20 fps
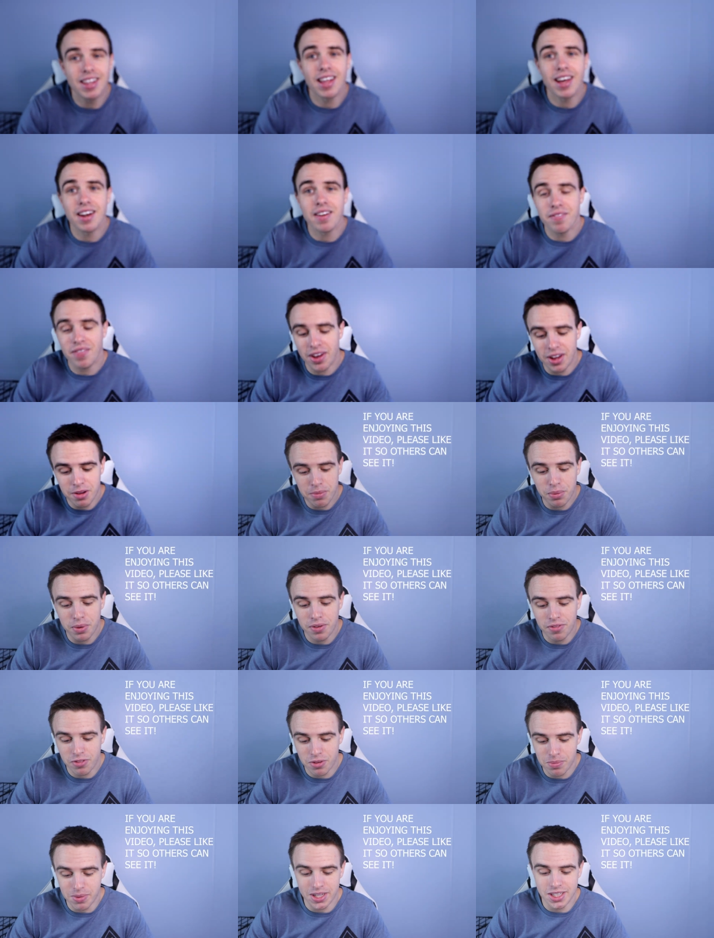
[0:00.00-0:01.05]
a lot of valuable
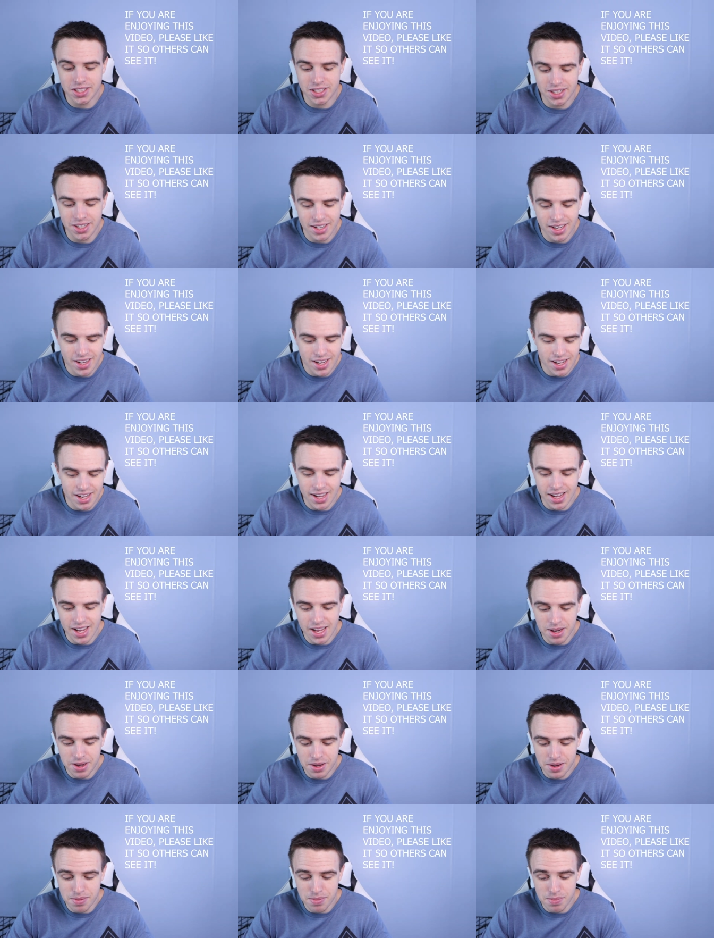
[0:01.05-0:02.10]
information.
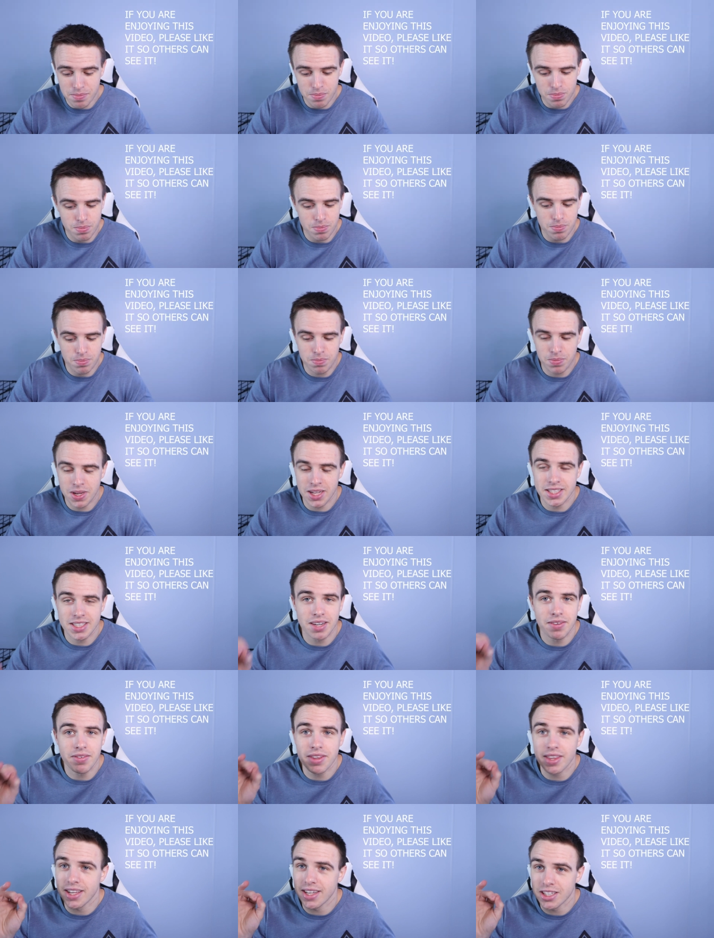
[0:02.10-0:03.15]
It gets
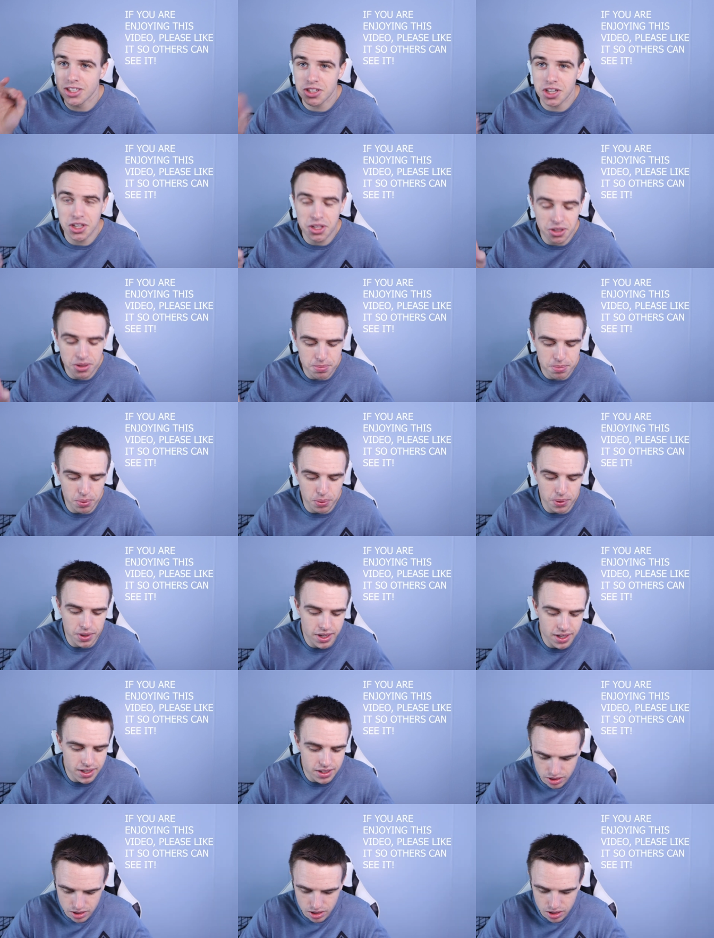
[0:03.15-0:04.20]
everything straight to the
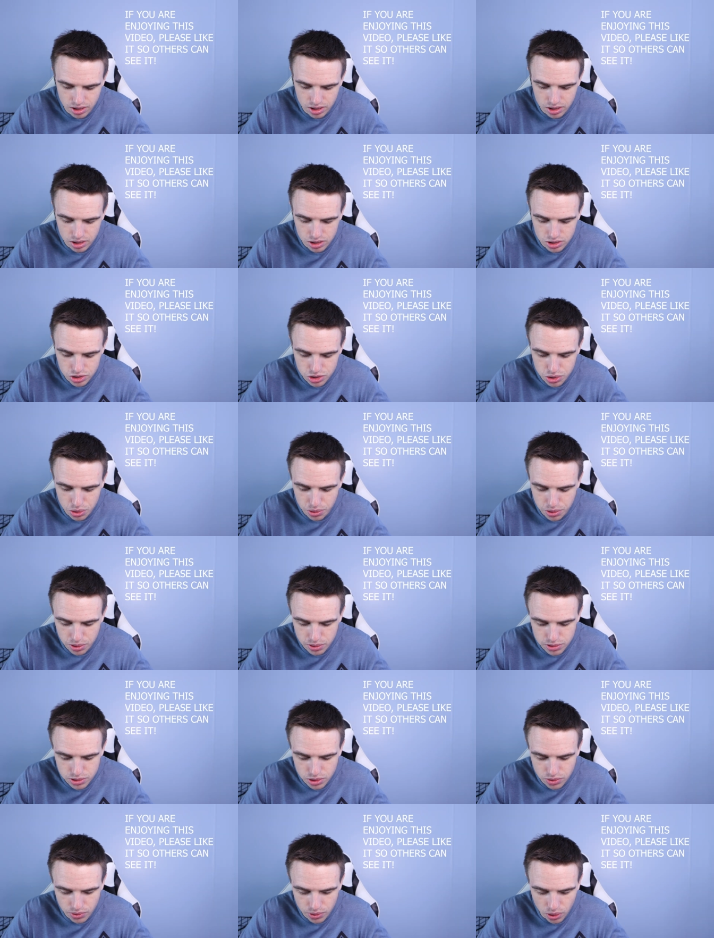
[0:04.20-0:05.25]
point. So it
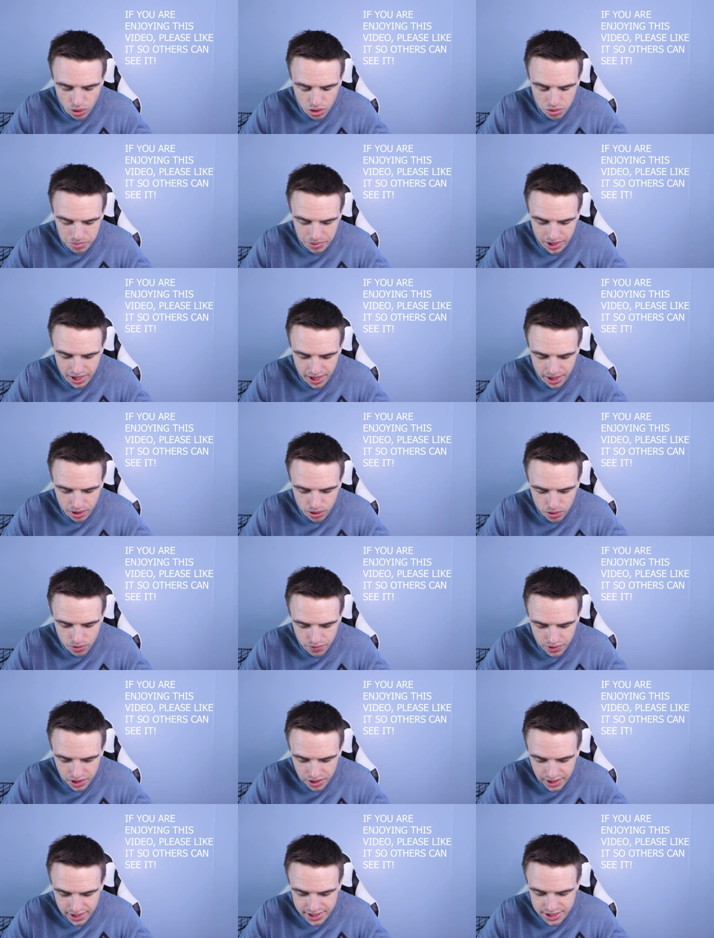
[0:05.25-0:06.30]
goes over all the mechanical
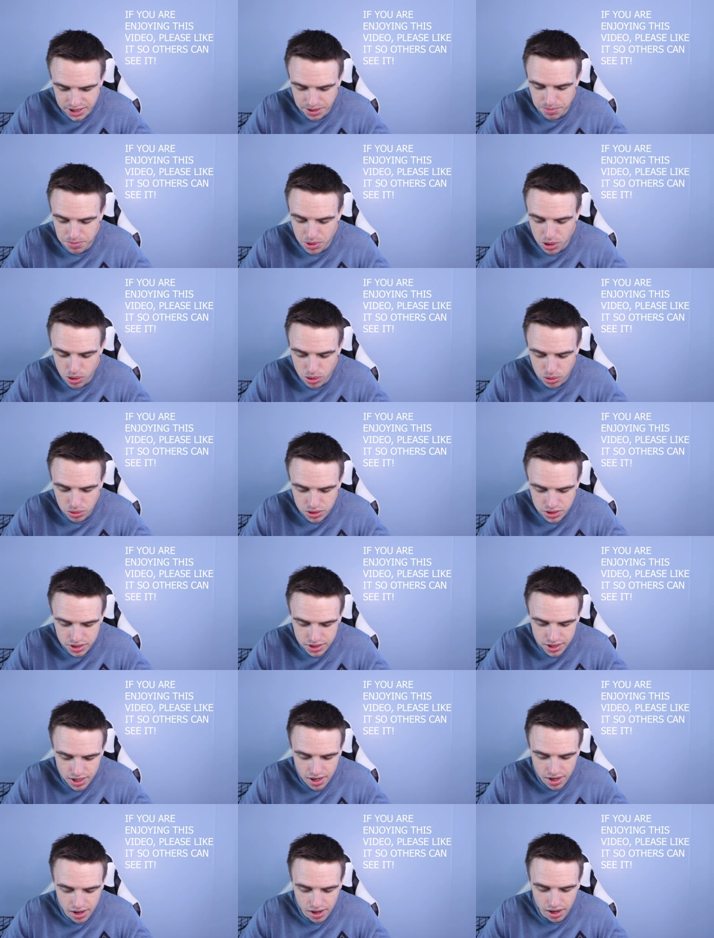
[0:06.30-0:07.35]
ventilation
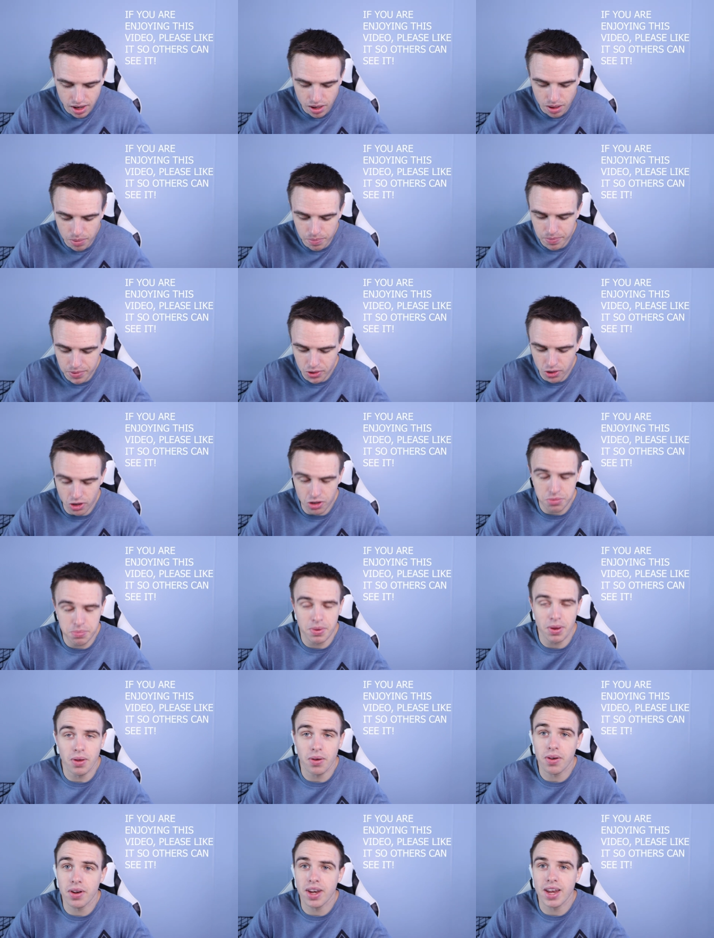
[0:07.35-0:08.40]
modes, um, talks
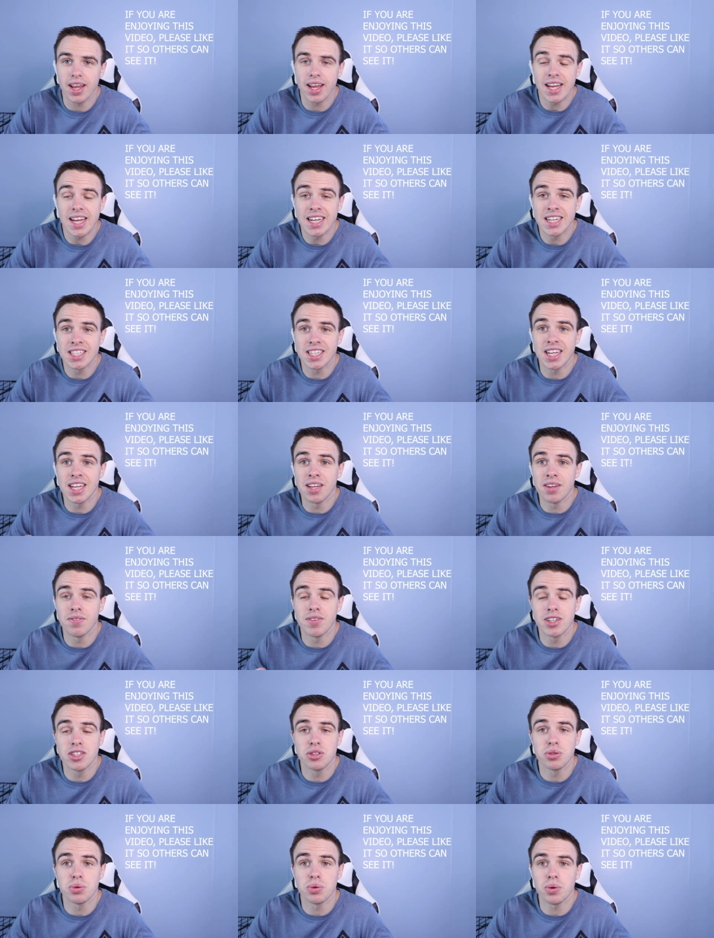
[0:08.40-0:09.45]
about each
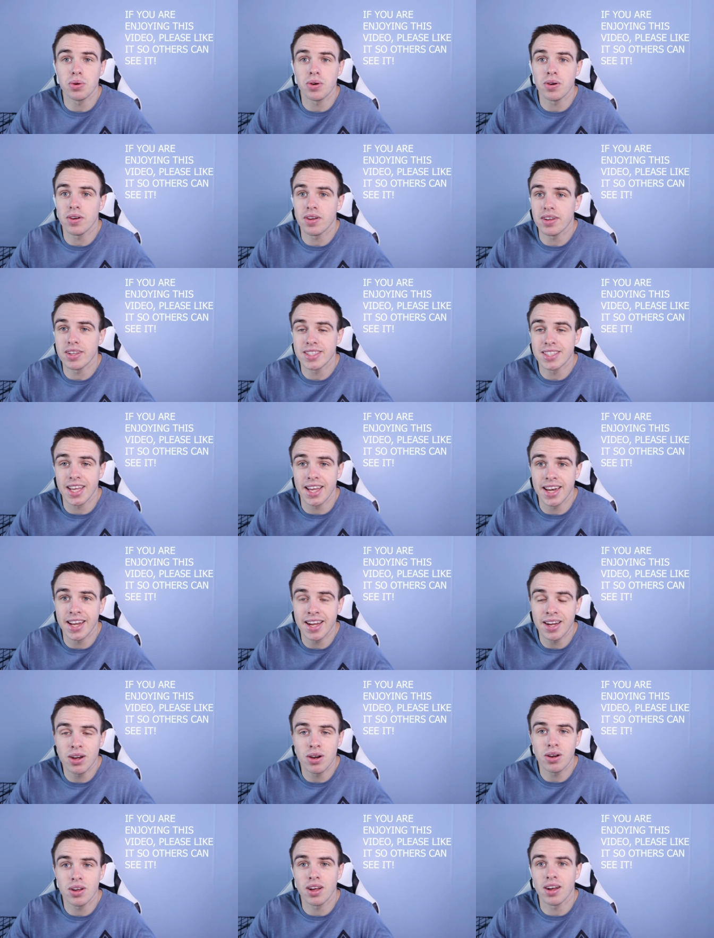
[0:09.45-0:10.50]
individual
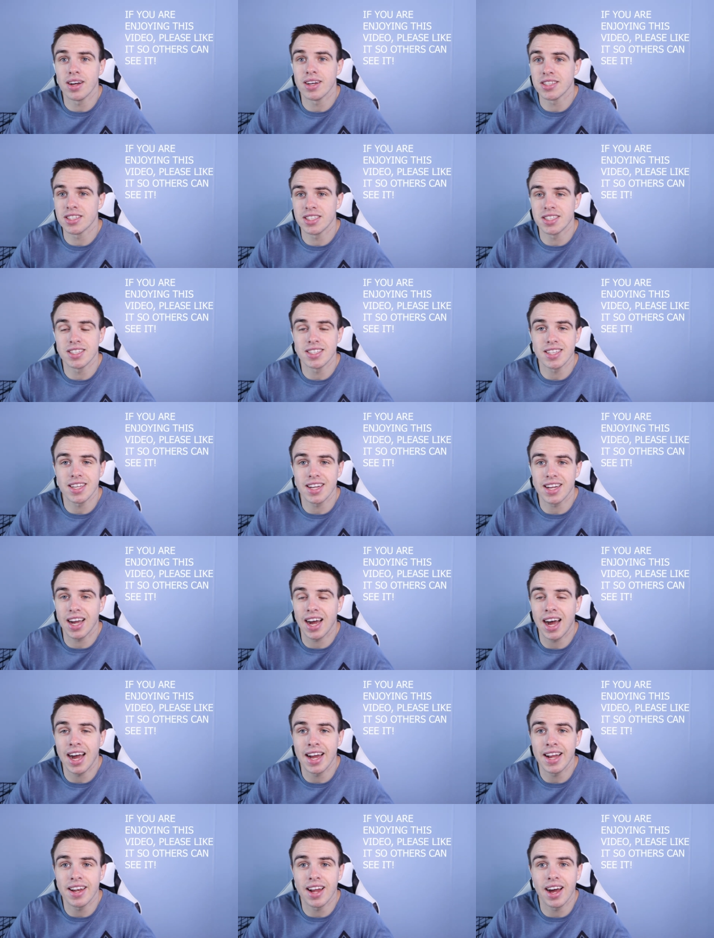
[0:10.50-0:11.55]
setting, uh, such as like
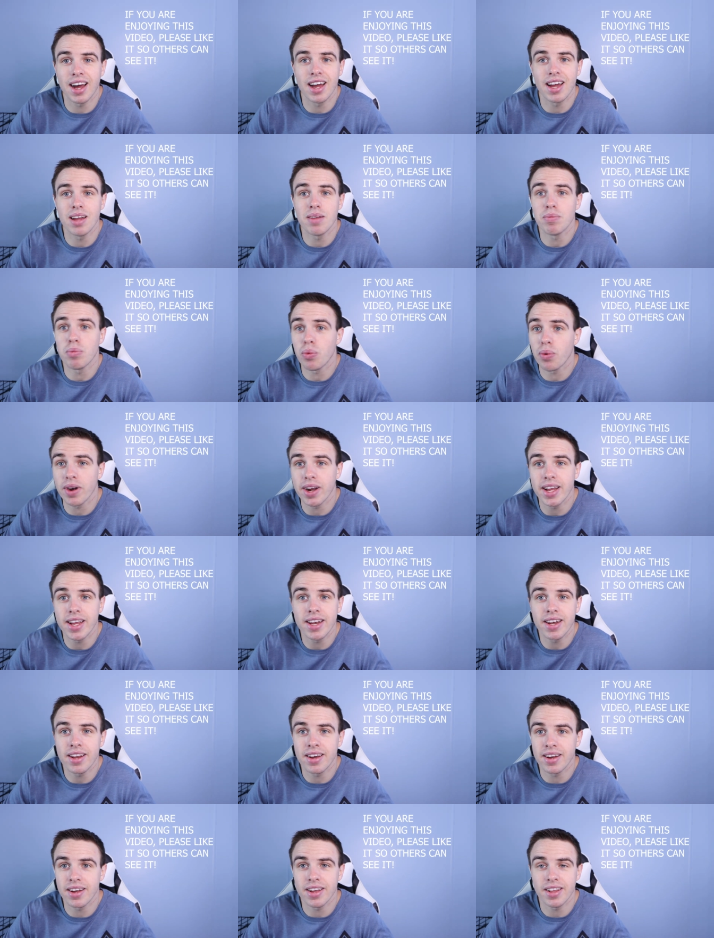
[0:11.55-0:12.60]
I time,
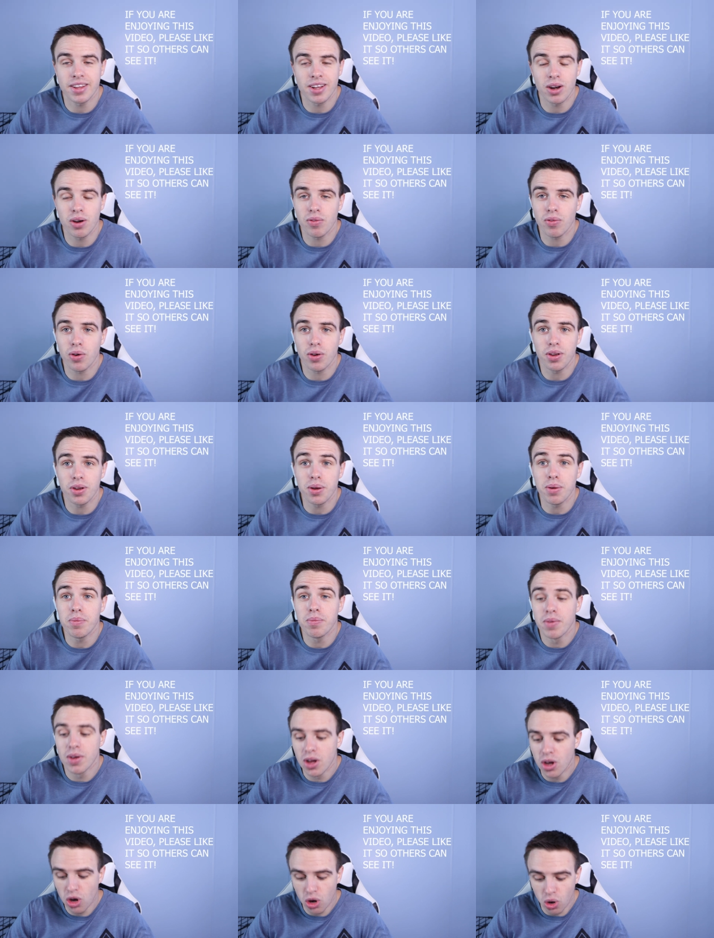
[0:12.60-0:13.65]
rate, uh, tidal volume,